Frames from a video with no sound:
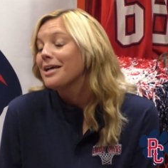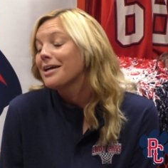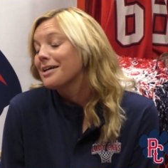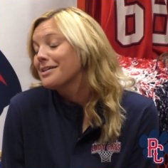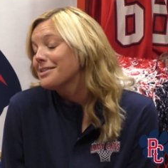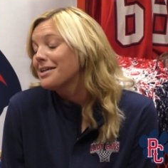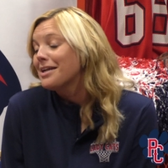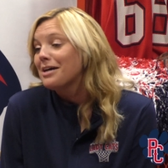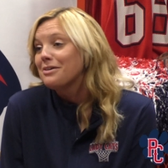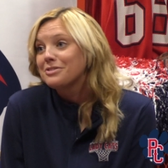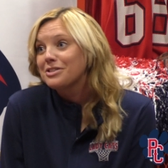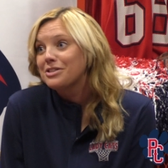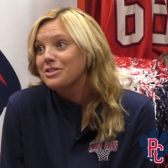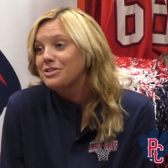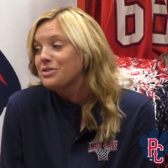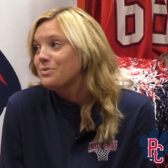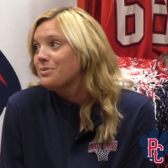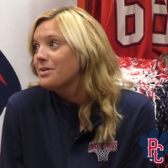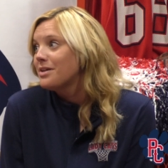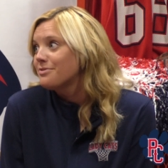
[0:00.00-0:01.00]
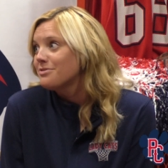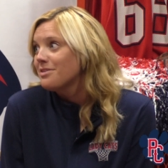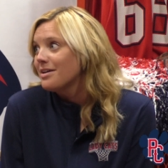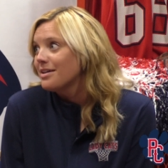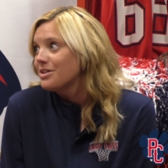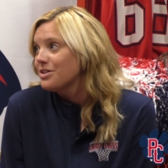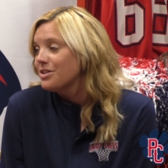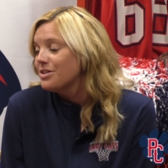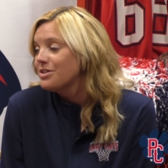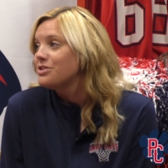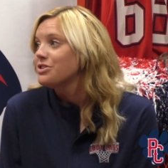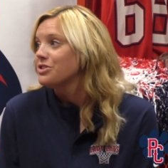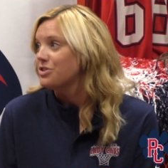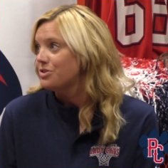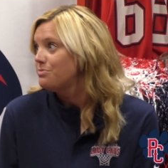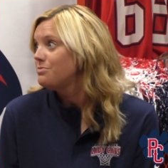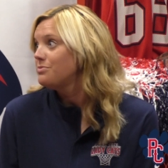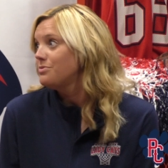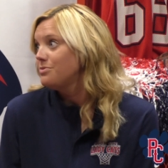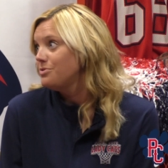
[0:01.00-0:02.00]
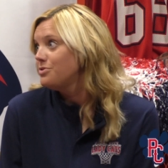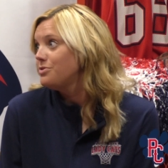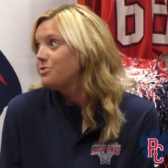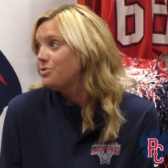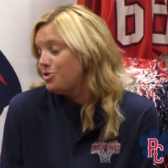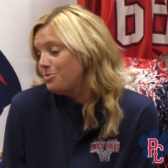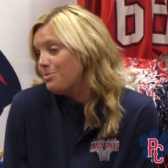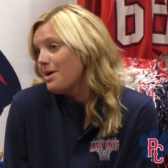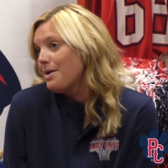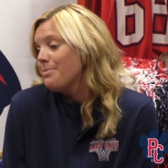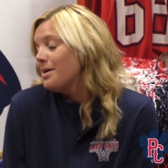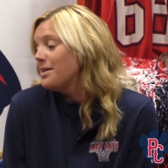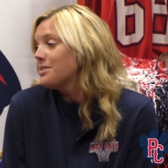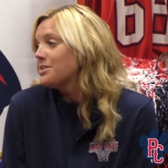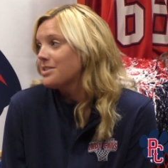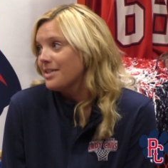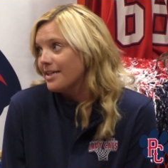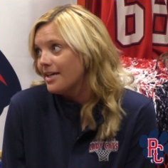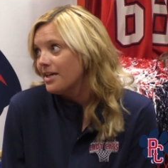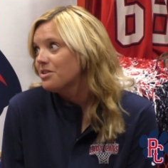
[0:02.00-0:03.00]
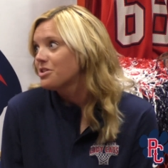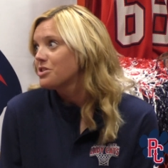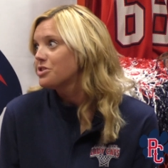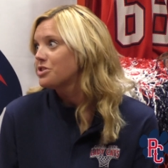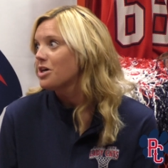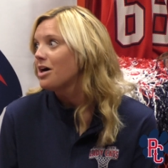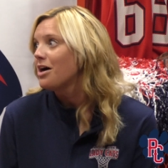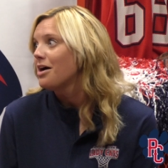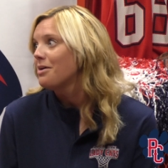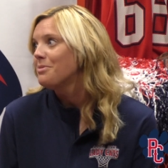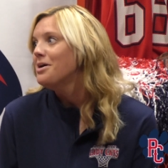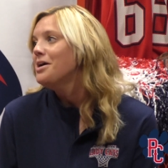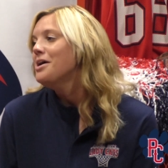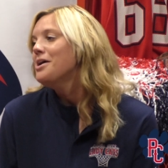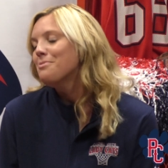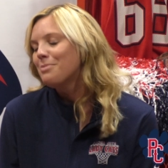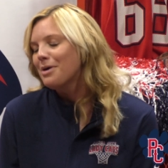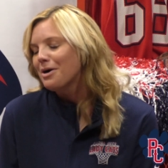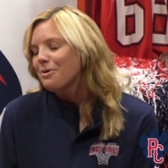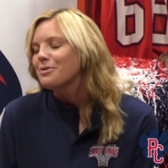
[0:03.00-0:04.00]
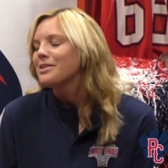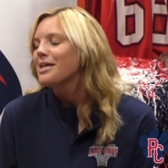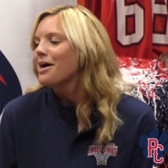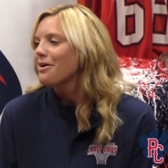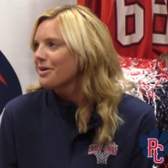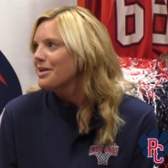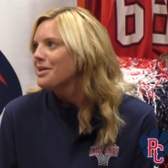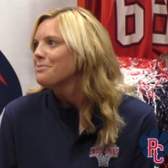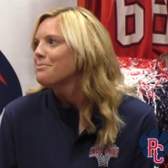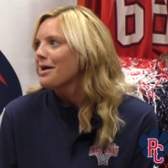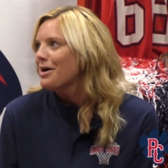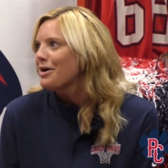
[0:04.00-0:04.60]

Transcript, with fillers: like I said, I was going to do whatever I could to do my best to get the job, but without getting my